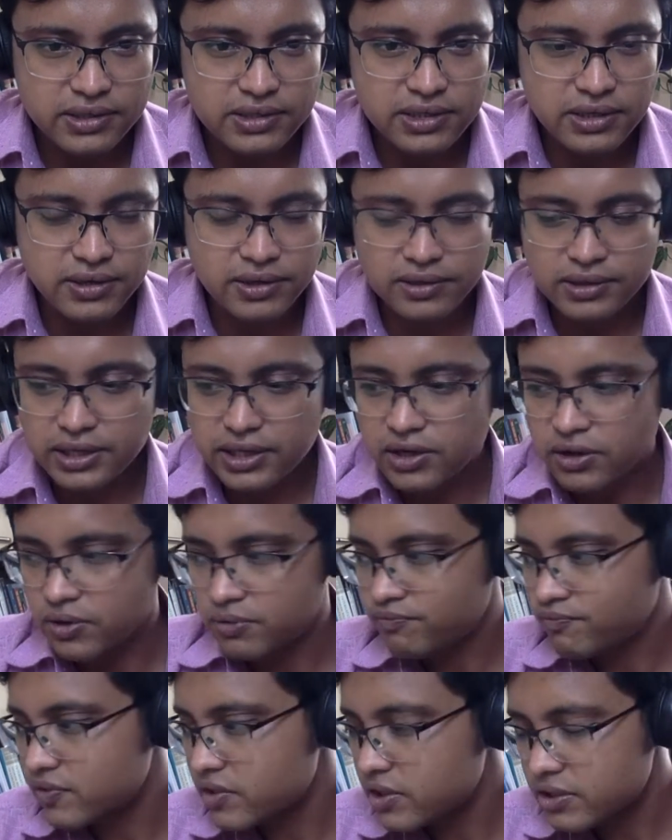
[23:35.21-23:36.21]
say,
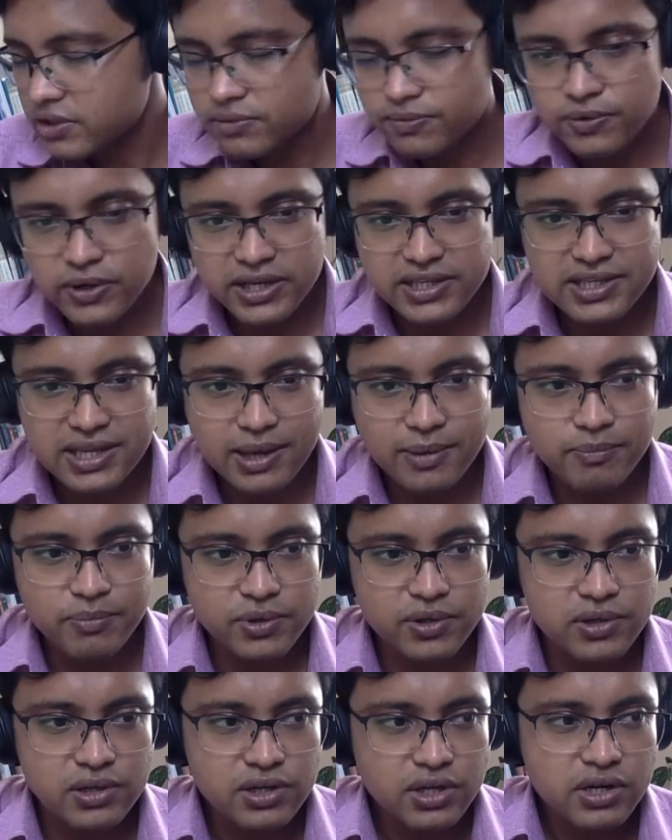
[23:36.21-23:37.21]
for
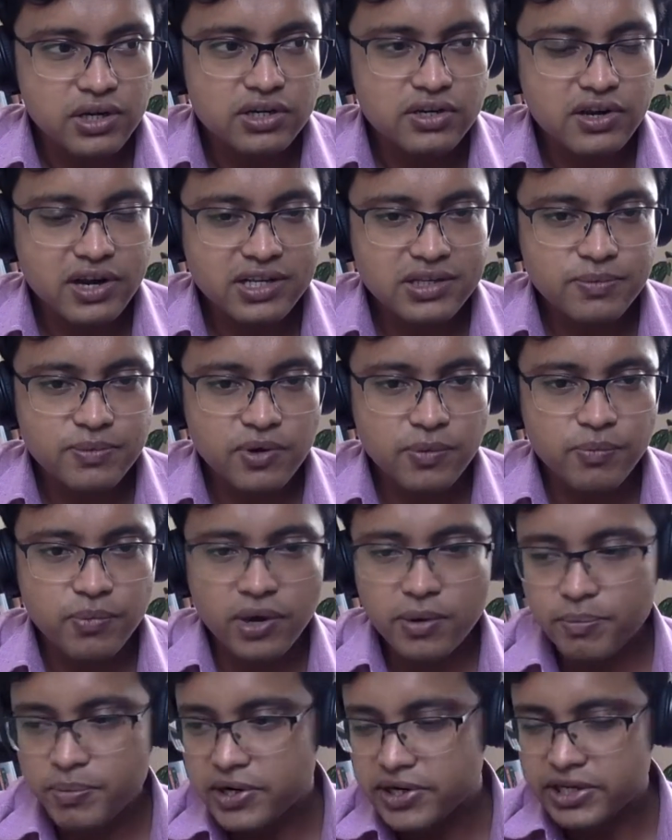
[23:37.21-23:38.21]
example, transfer of
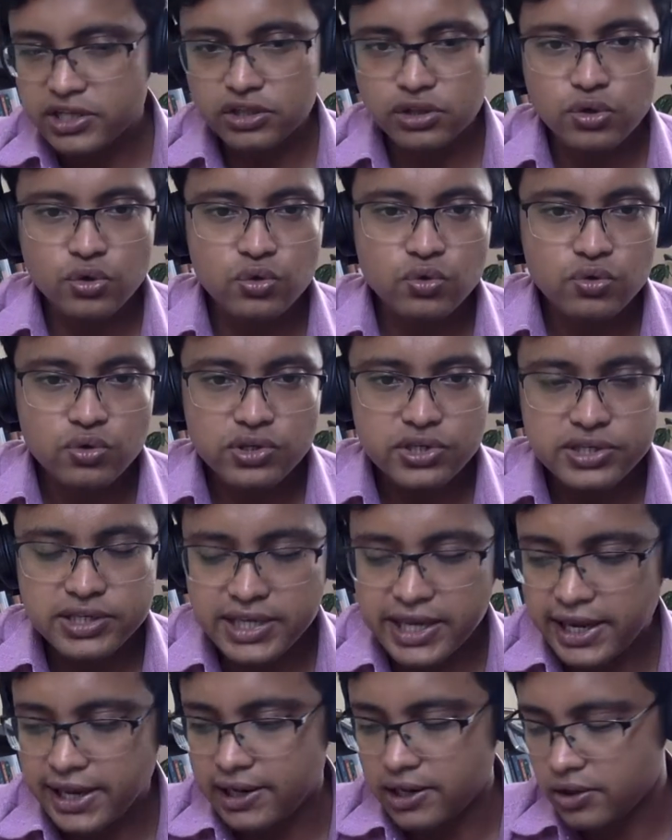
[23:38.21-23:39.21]
property through
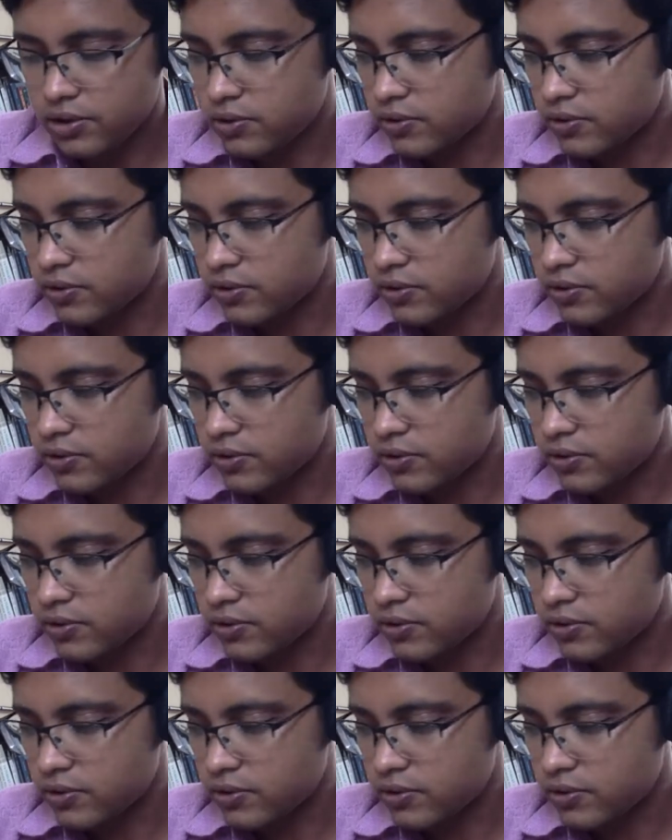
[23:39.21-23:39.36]
sale.